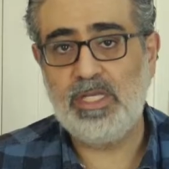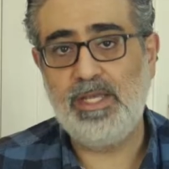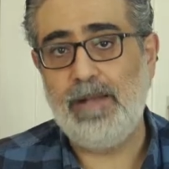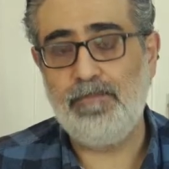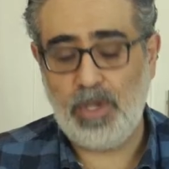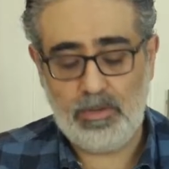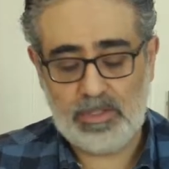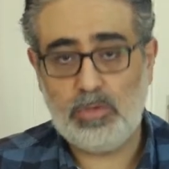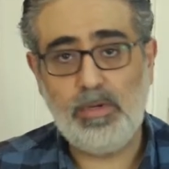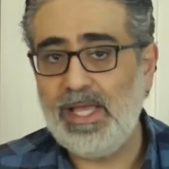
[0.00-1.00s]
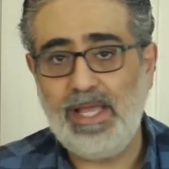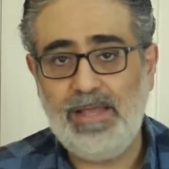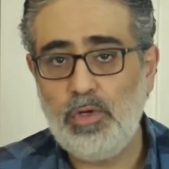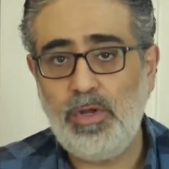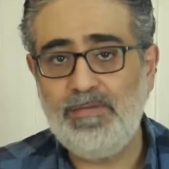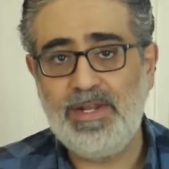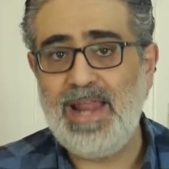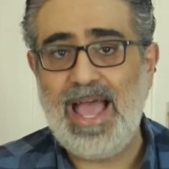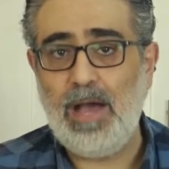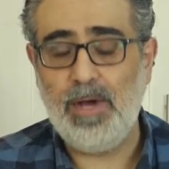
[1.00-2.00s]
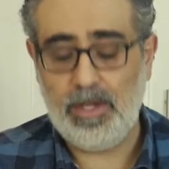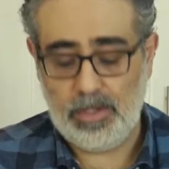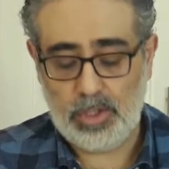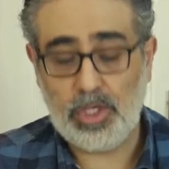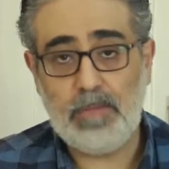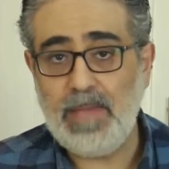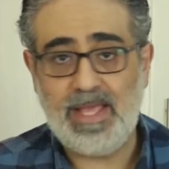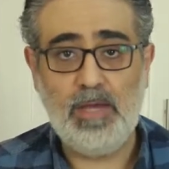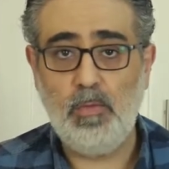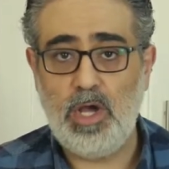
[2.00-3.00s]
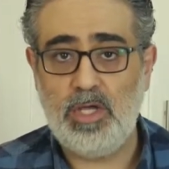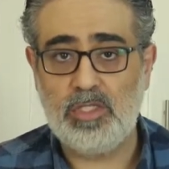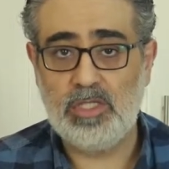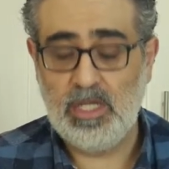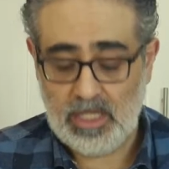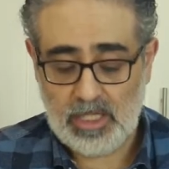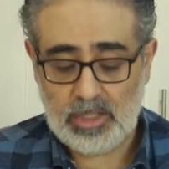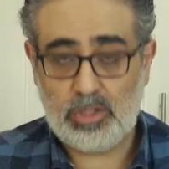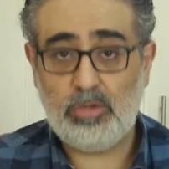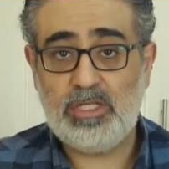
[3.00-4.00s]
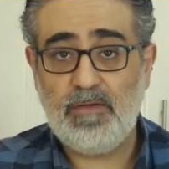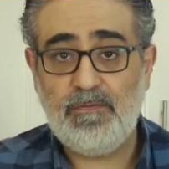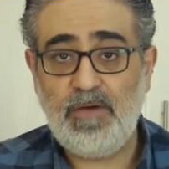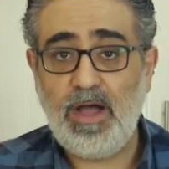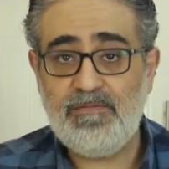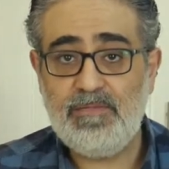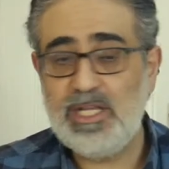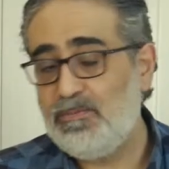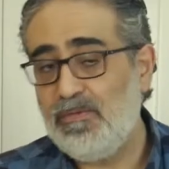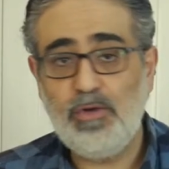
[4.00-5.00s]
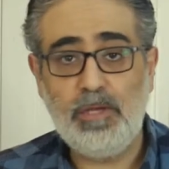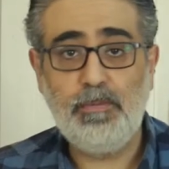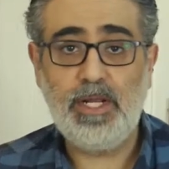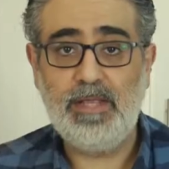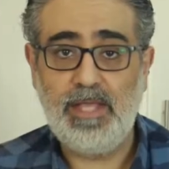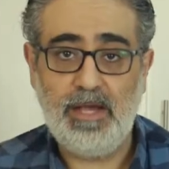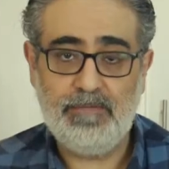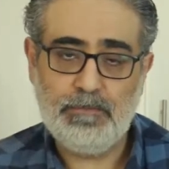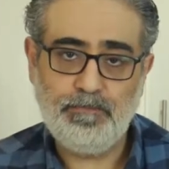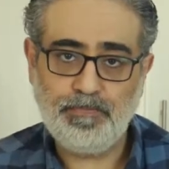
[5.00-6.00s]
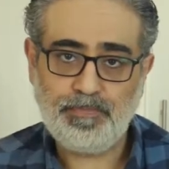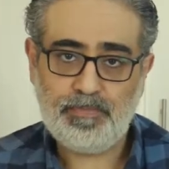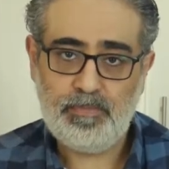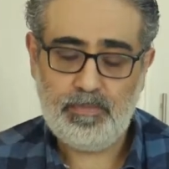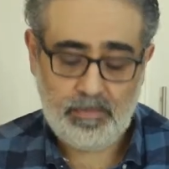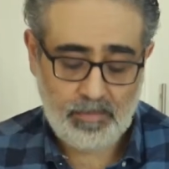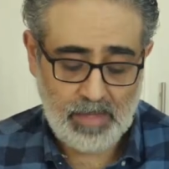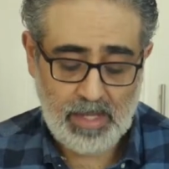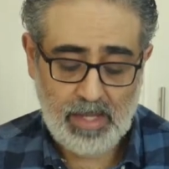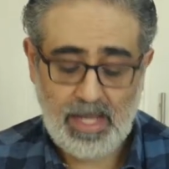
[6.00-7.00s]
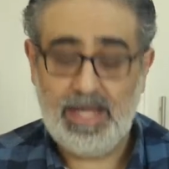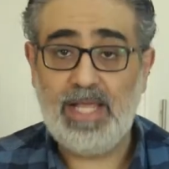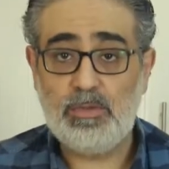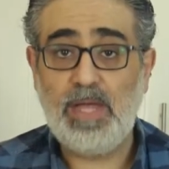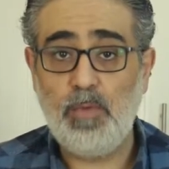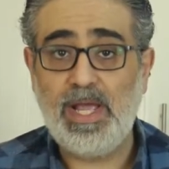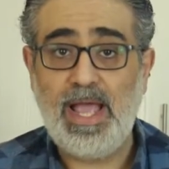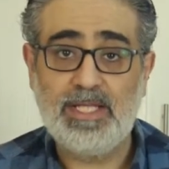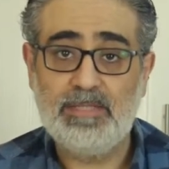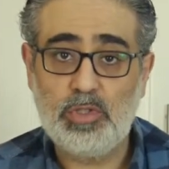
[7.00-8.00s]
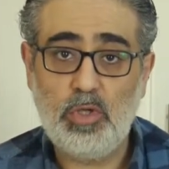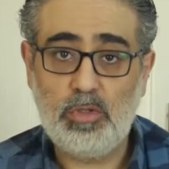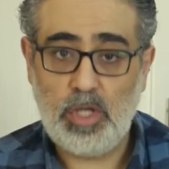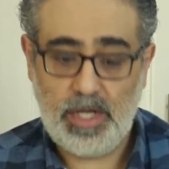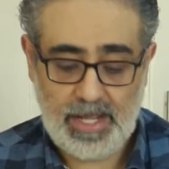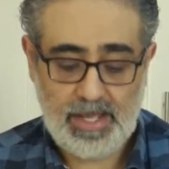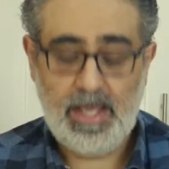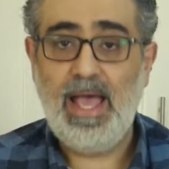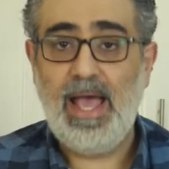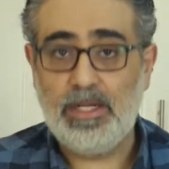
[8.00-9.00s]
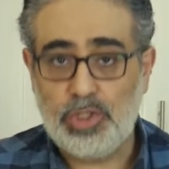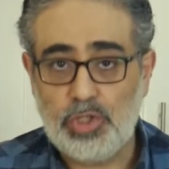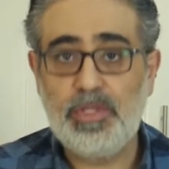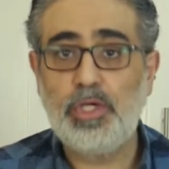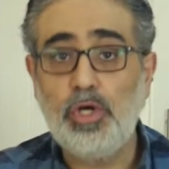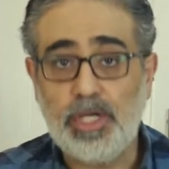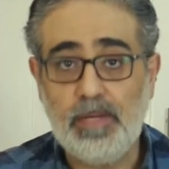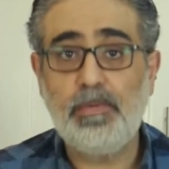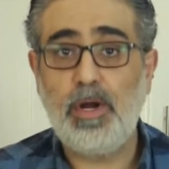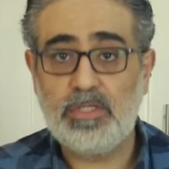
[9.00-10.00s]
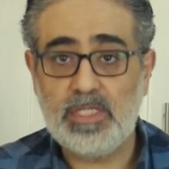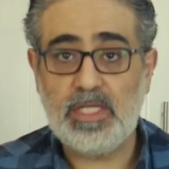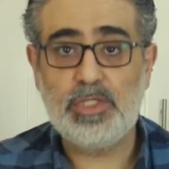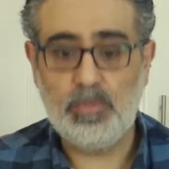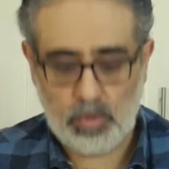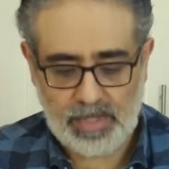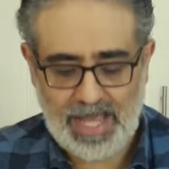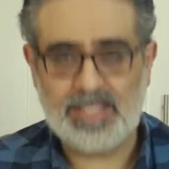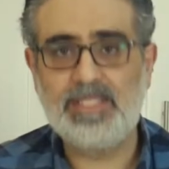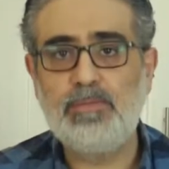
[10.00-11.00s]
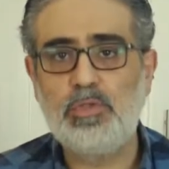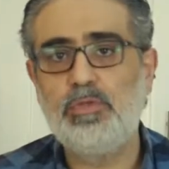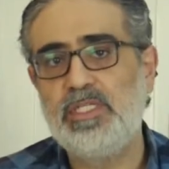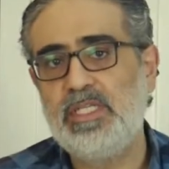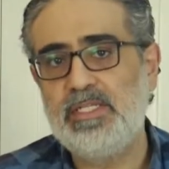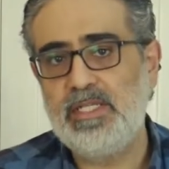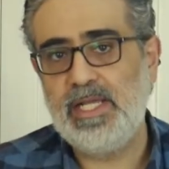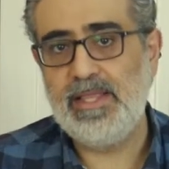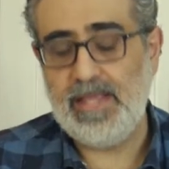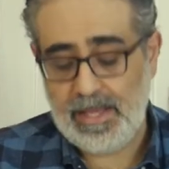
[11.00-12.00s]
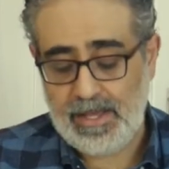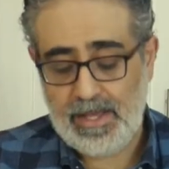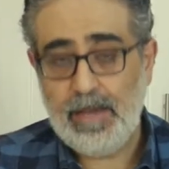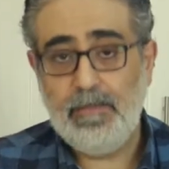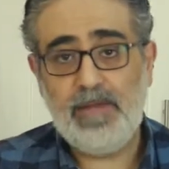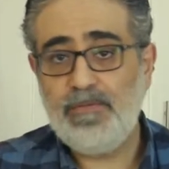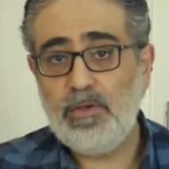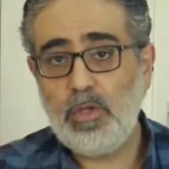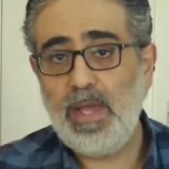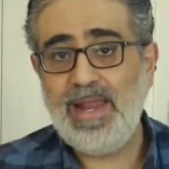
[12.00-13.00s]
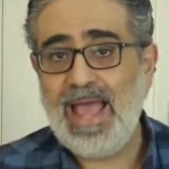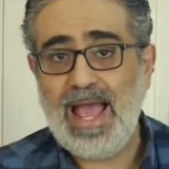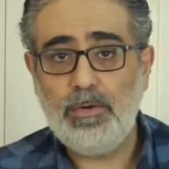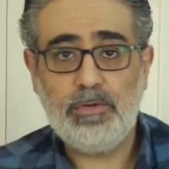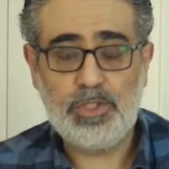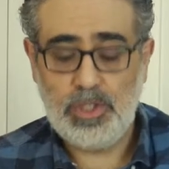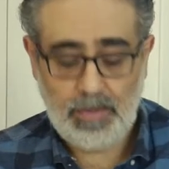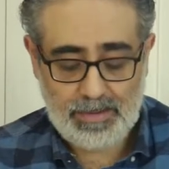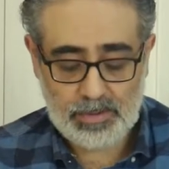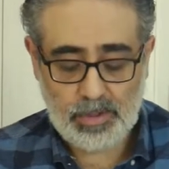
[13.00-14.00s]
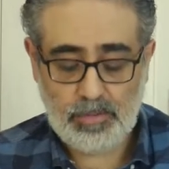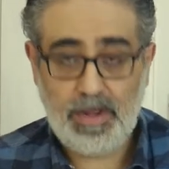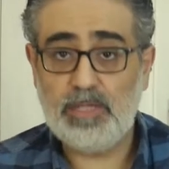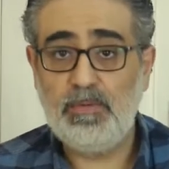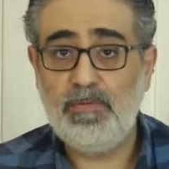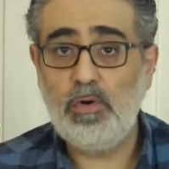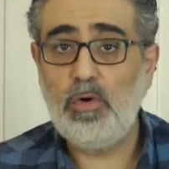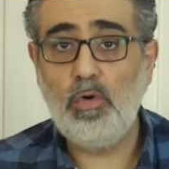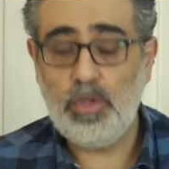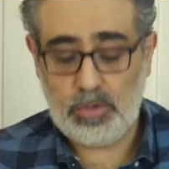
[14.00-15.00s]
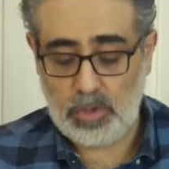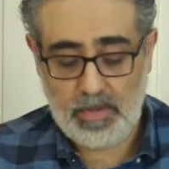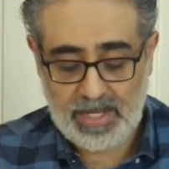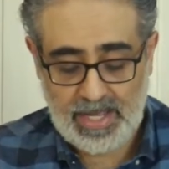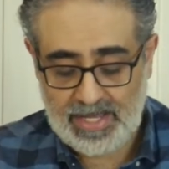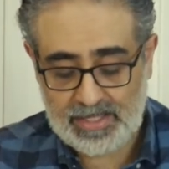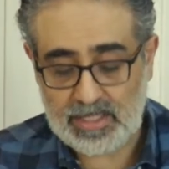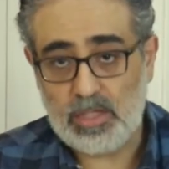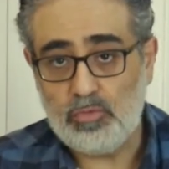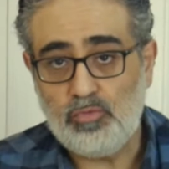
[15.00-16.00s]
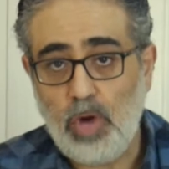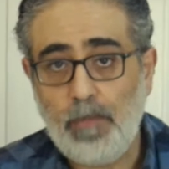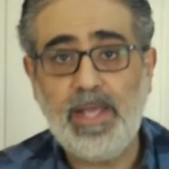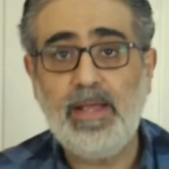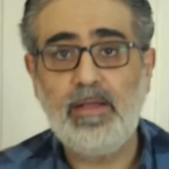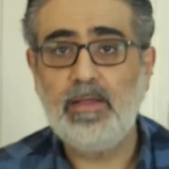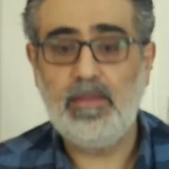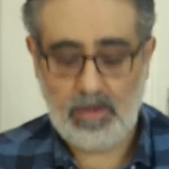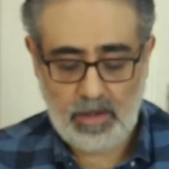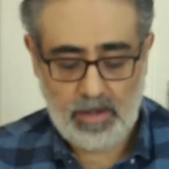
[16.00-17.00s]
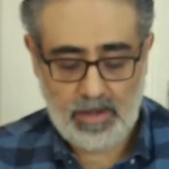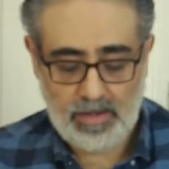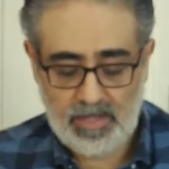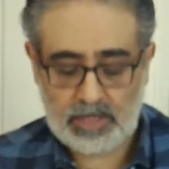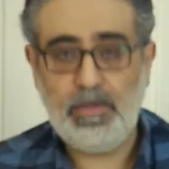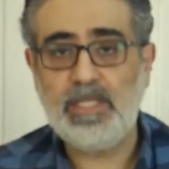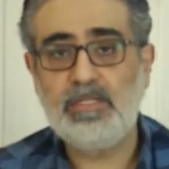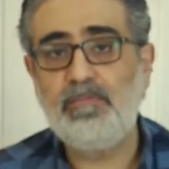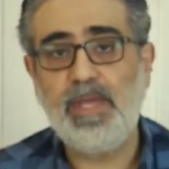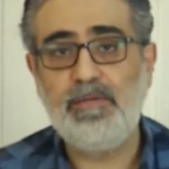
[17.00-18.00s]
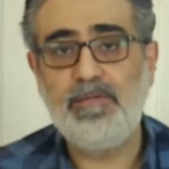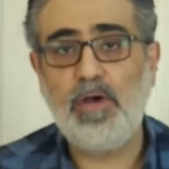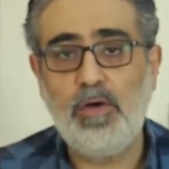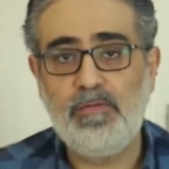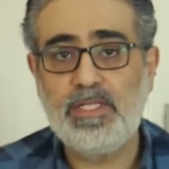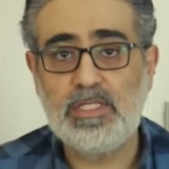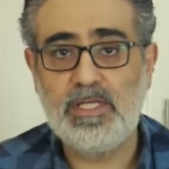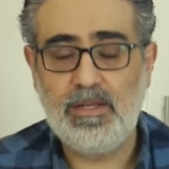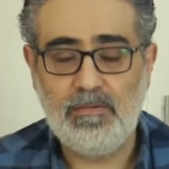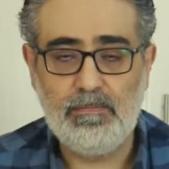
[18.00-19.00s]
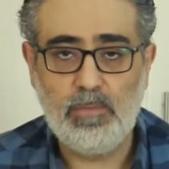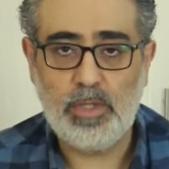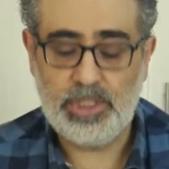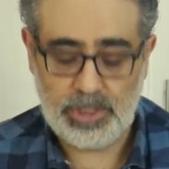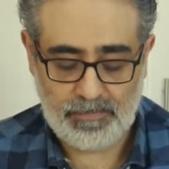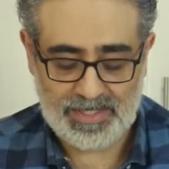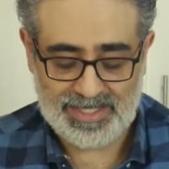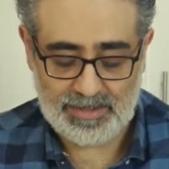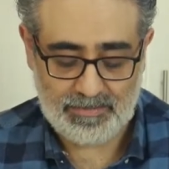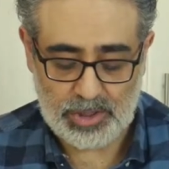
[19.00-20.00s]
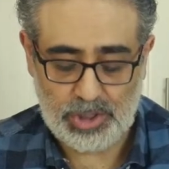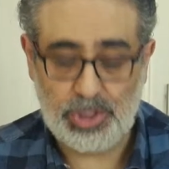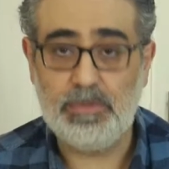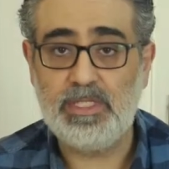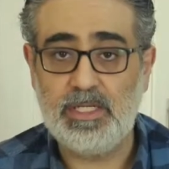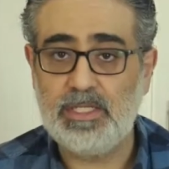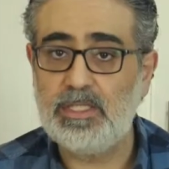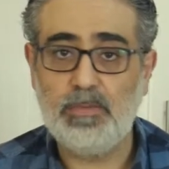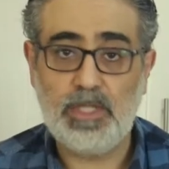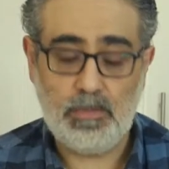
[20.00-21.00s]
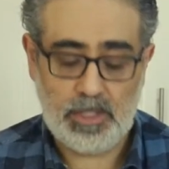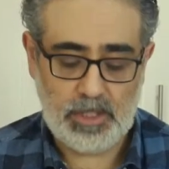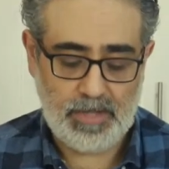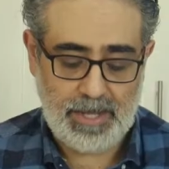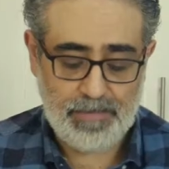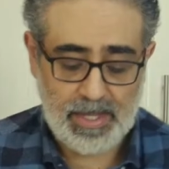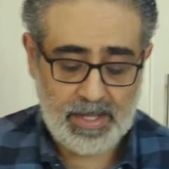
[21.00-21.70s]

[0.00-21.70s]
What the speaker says: yet. Don't salt it, not even an hour. You're going to make it worse. Salt it 5 minutes before you put it in the oven. At least then we're getting some salt on it, and during the cooking process we'll get some sort of seasoning in there. But if you do it an hour or 2 hours or 3 hours before, all you're doing is robbing this piece of beef of its moisture, of its juiciness. So we don't want to do that.